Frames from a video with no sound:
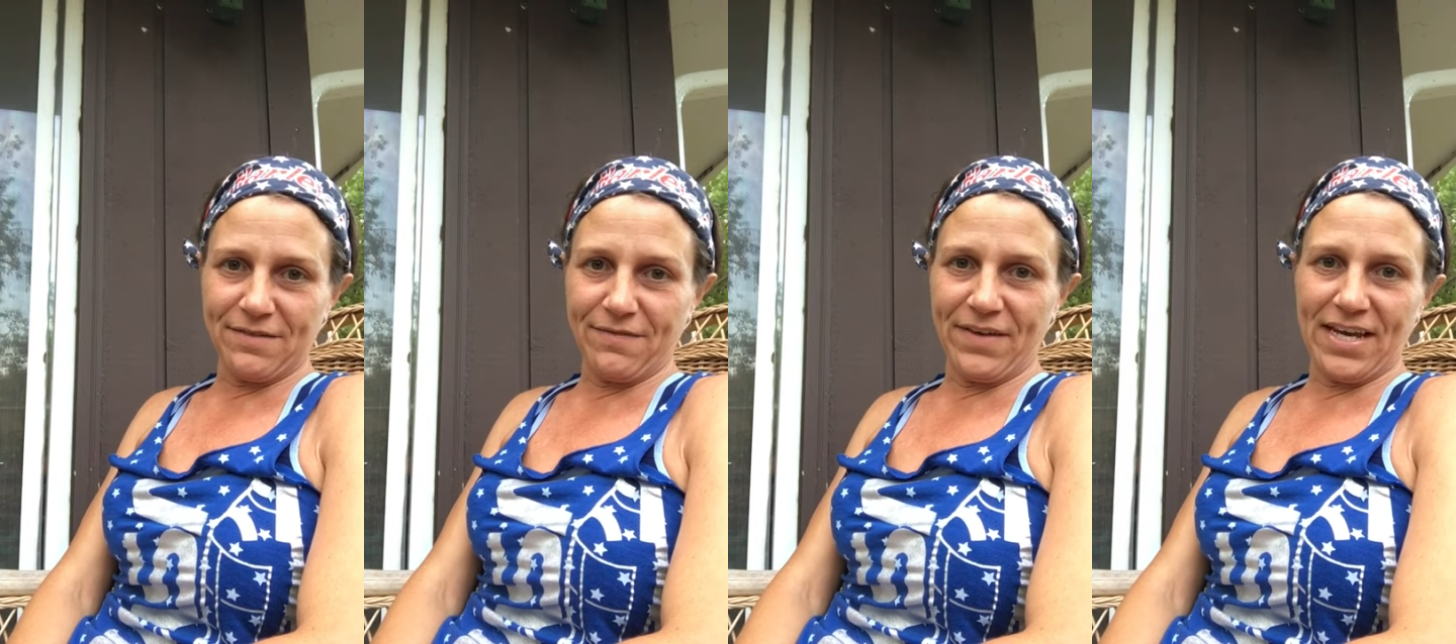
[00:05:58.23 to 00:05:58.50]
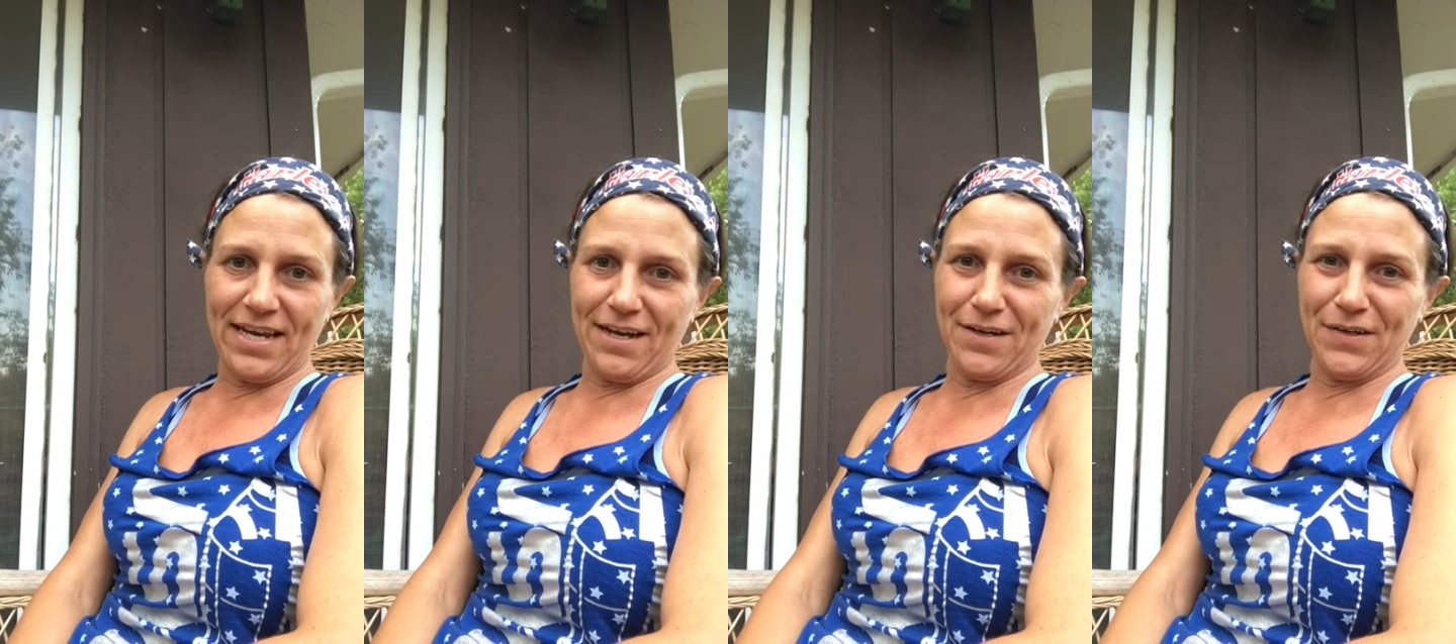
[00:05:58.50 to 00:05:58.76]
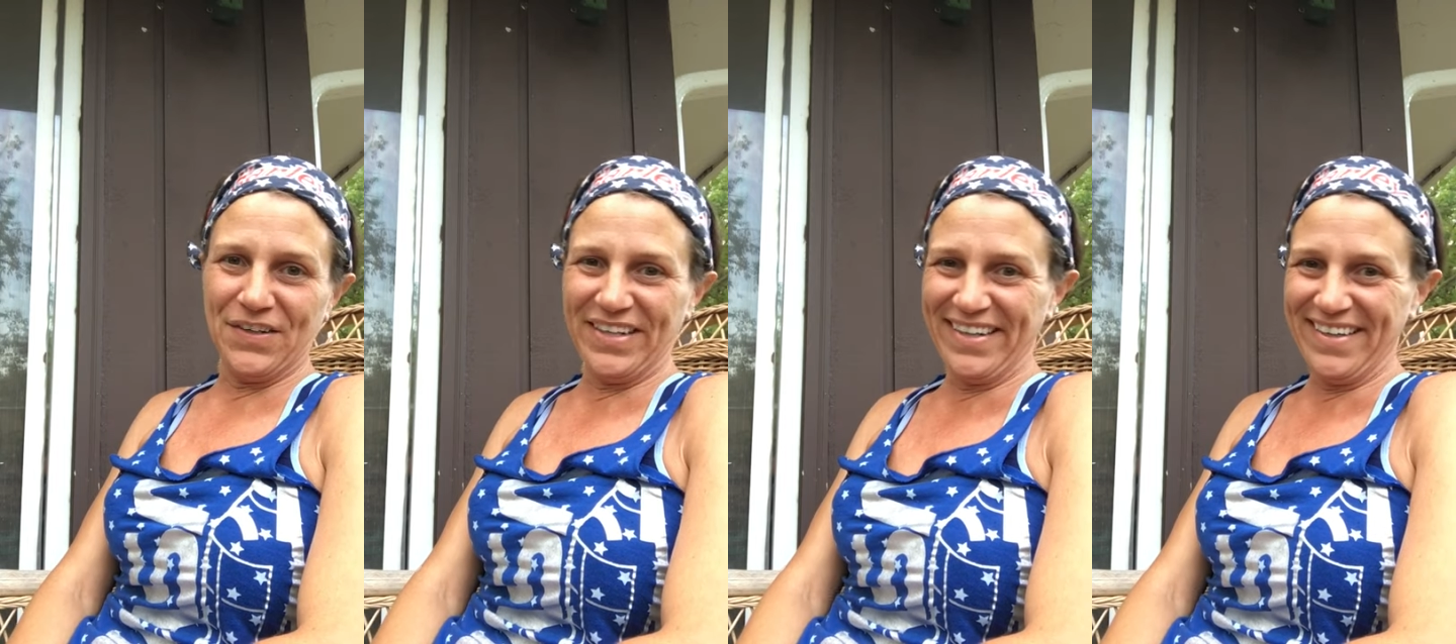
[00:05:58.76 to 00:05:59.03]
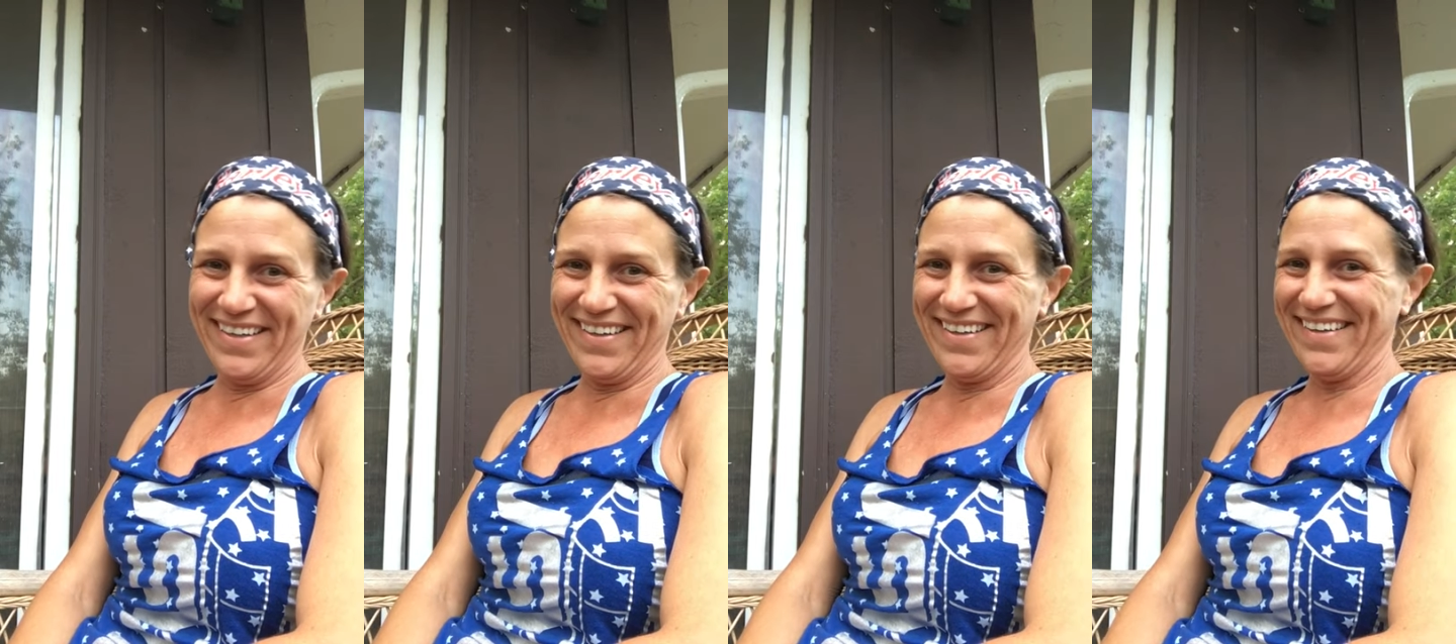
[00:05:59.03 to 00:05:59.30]
a video.
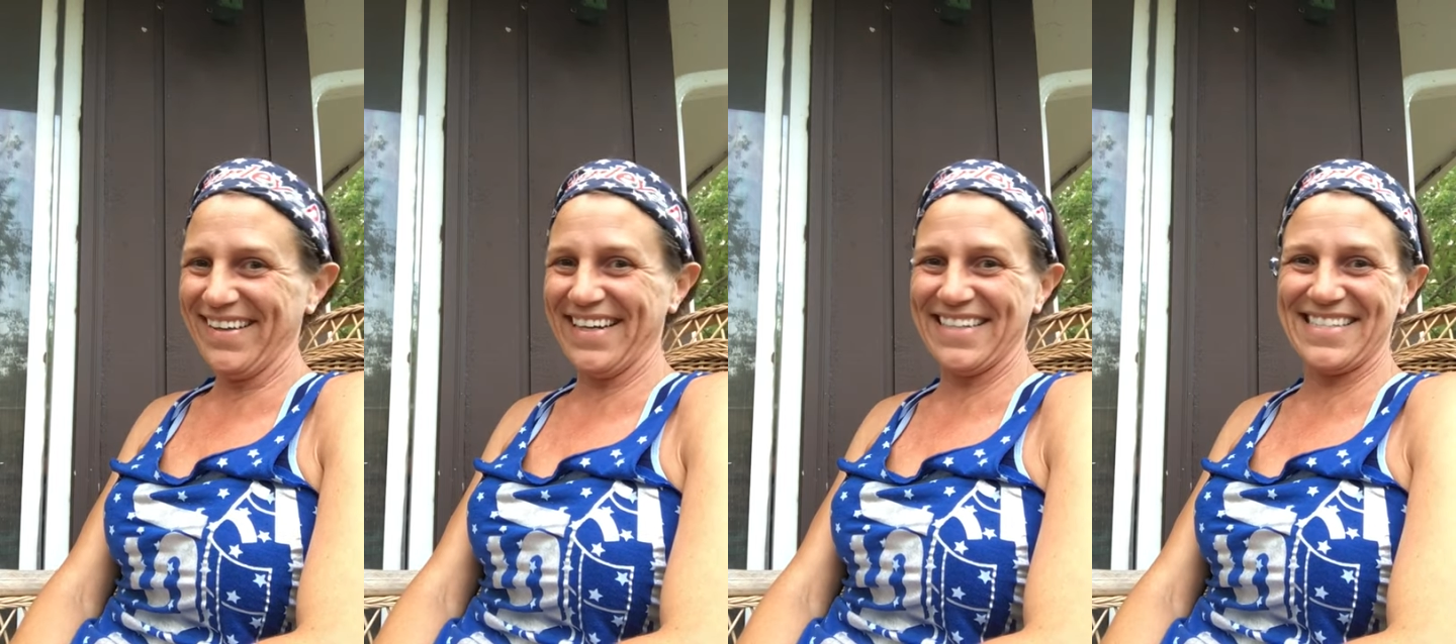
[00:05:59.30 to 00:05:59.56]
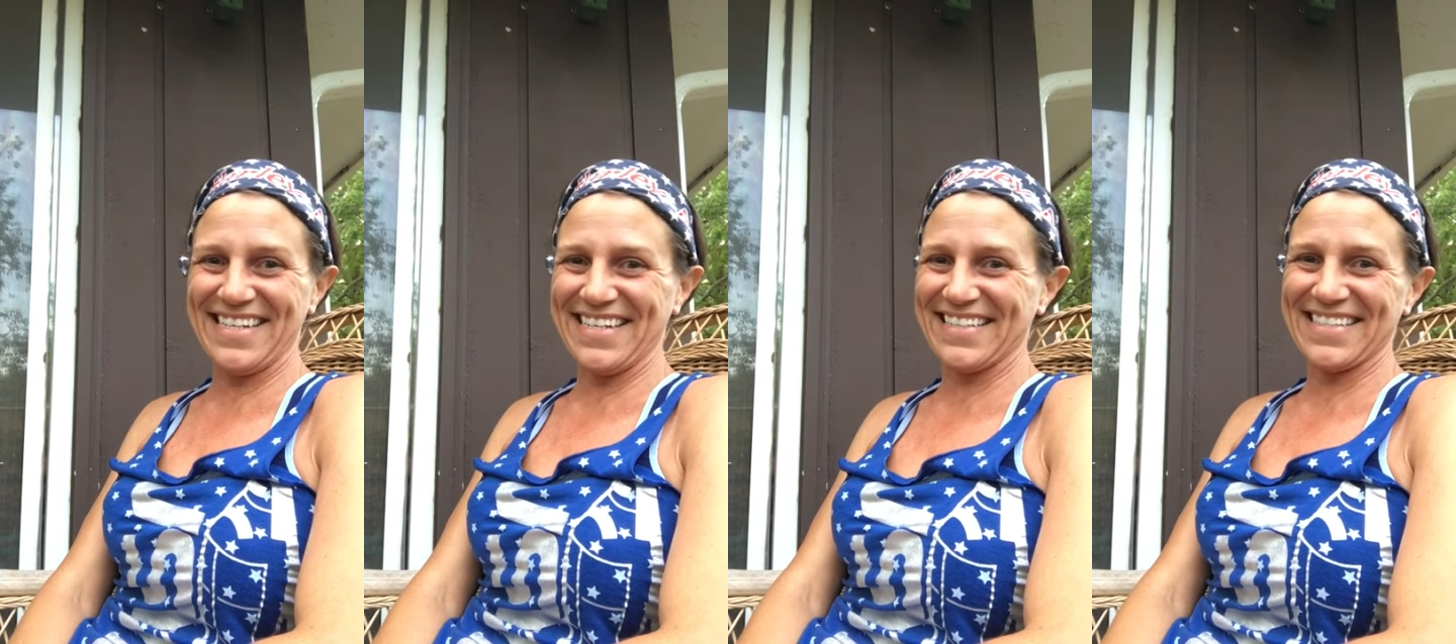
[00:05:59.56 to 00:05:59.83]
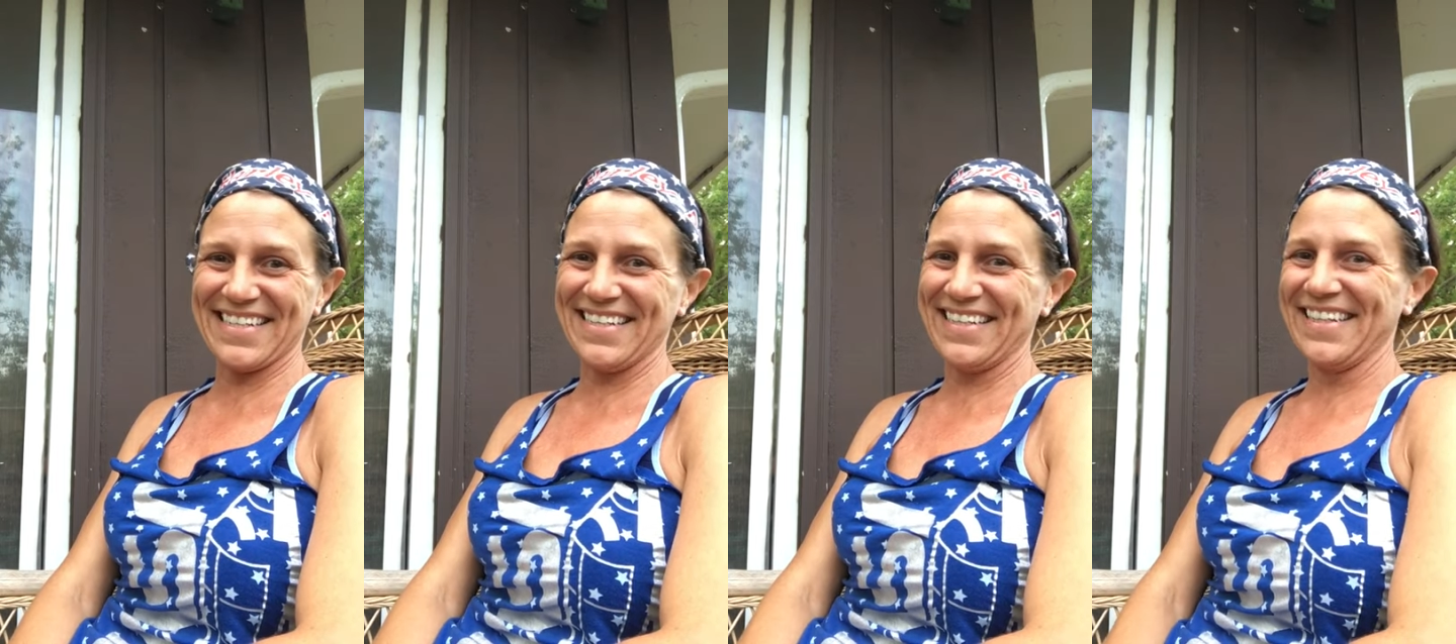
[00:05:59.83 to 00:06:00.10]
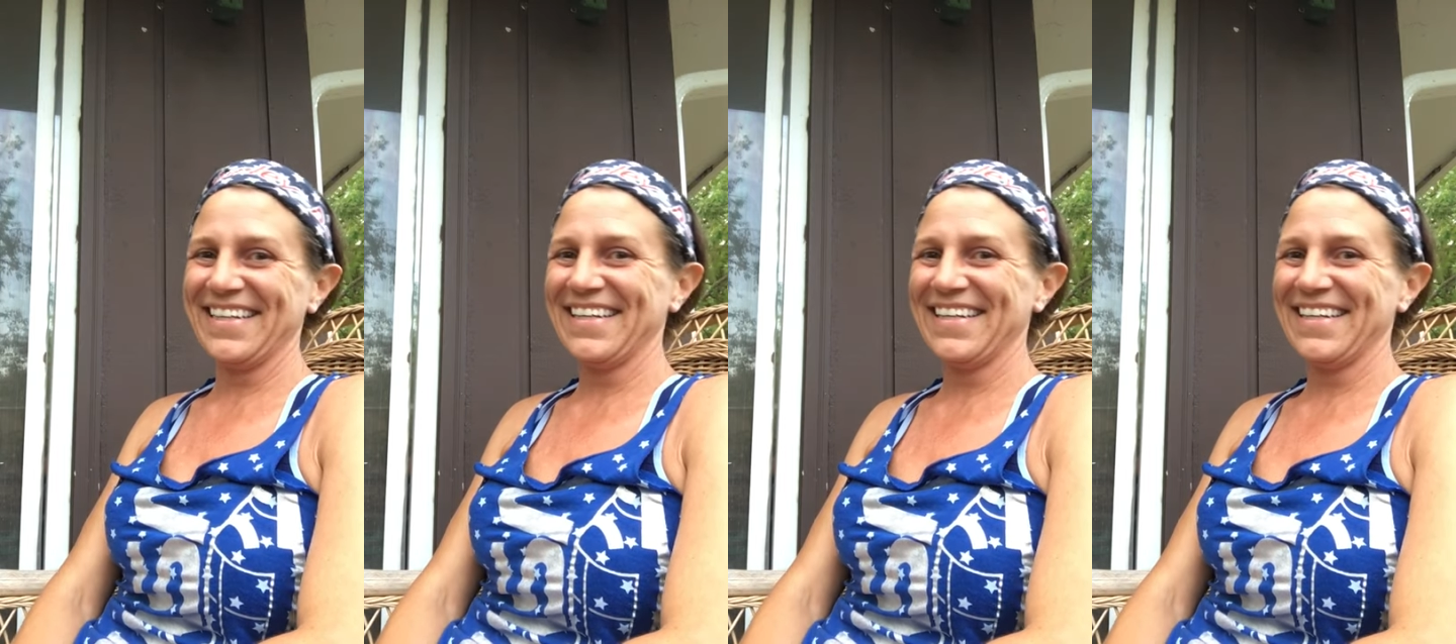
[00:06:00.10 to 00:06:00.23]
It doesn't.